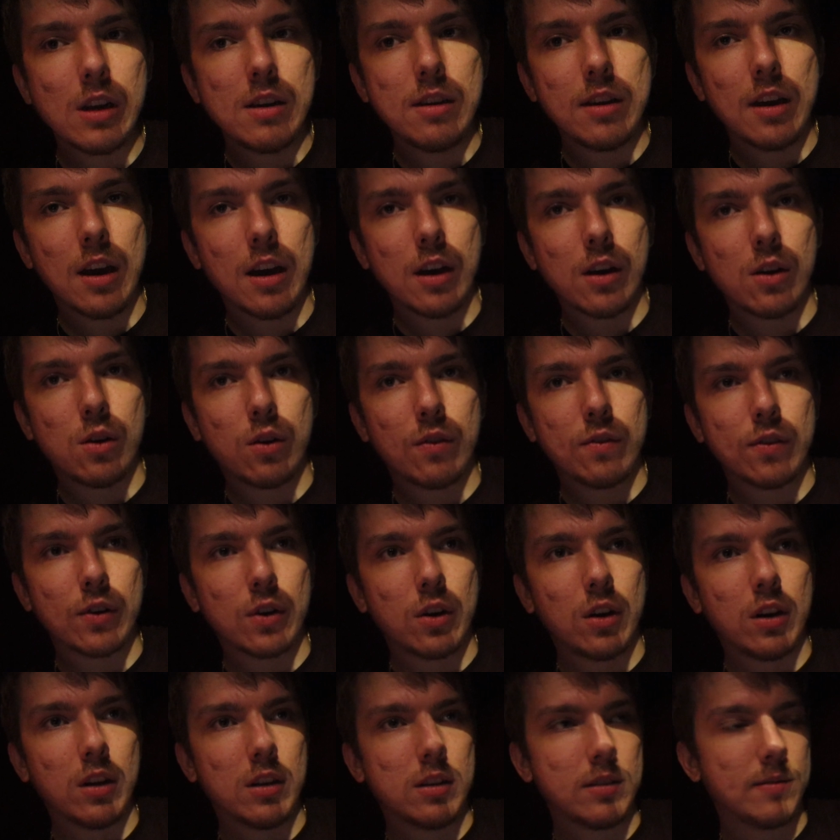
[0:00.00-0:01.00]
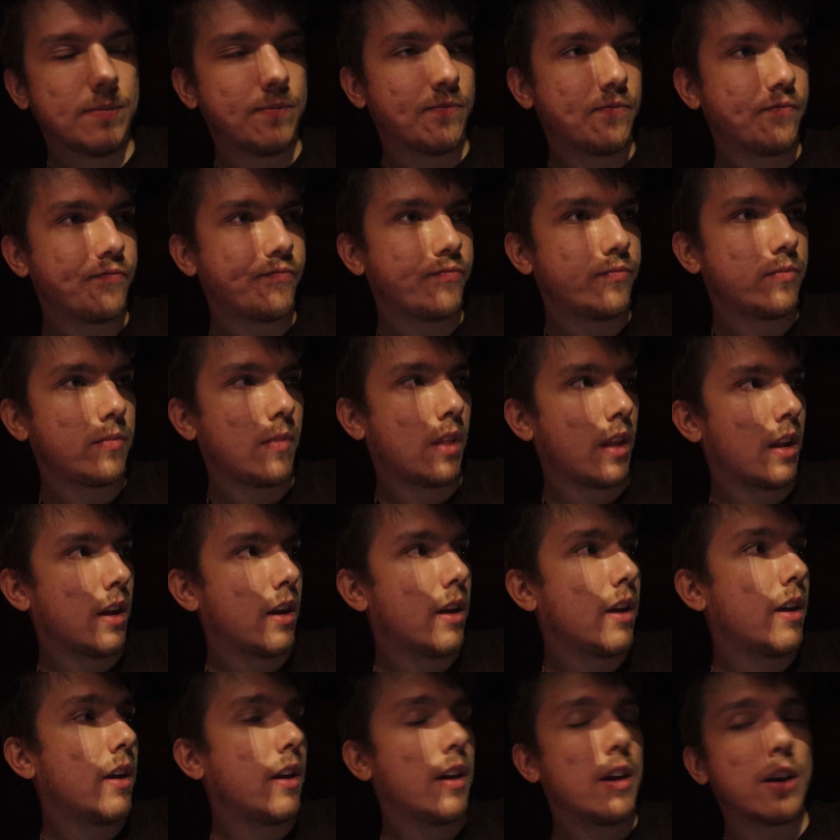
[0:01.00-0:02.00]
yeah, overall
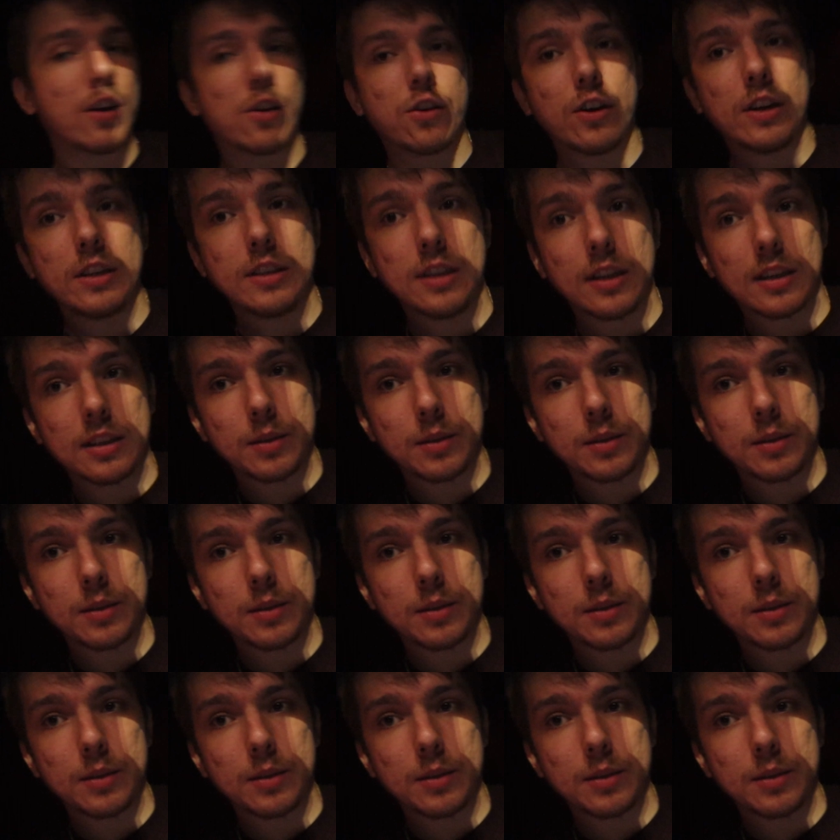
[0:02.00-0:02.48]
crazy